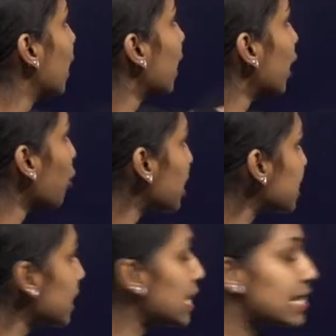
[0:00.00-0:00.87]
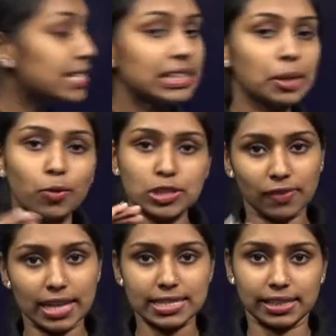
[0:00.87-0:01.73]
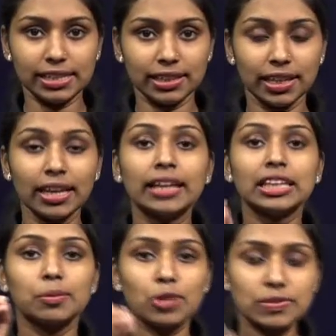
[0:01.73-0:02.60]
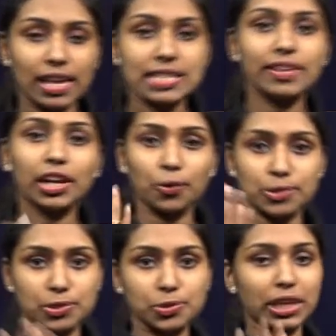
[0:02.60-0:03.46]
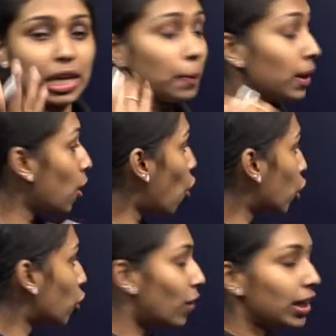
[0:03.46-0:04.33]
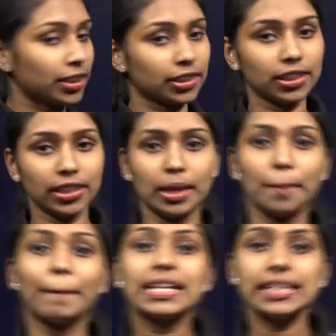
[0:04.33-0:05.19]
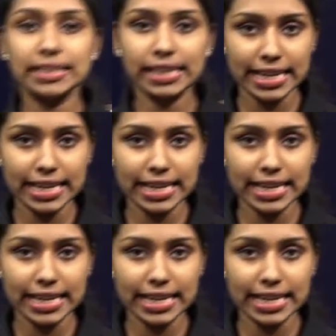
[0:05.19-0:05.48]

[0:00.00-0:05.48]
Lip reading: Here you can see this is a thermos flask, right? Thermos flask we are used to keep hot water, maintain the